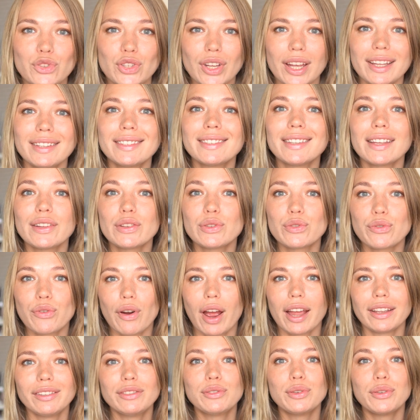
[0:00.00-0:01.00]
Just
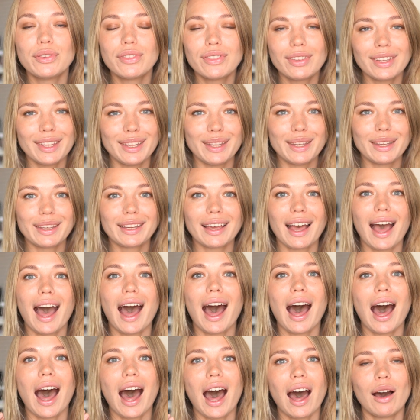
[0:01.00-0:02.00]
try to think
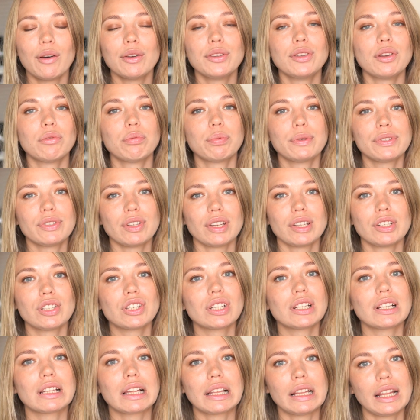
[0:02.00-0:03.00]
how your
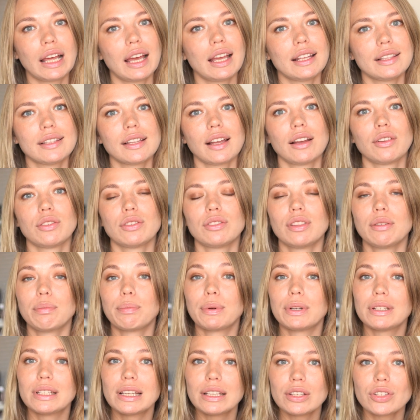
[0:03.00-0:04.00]
potential clients, how the
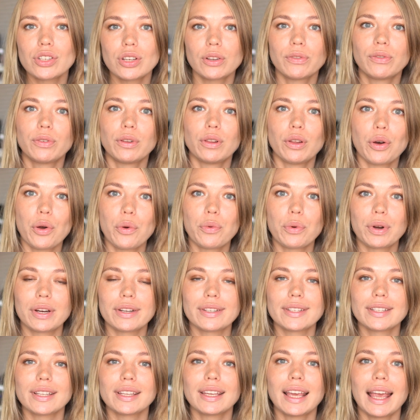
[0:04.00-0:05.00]
potential
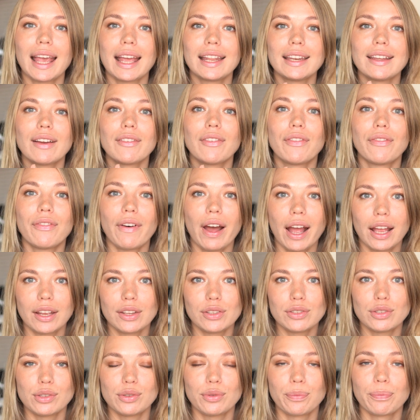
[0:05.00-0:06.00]
followers can
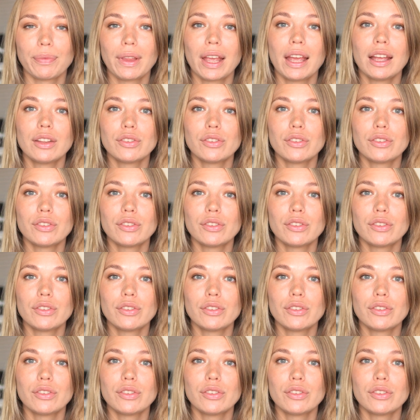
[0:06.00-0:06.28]
find you.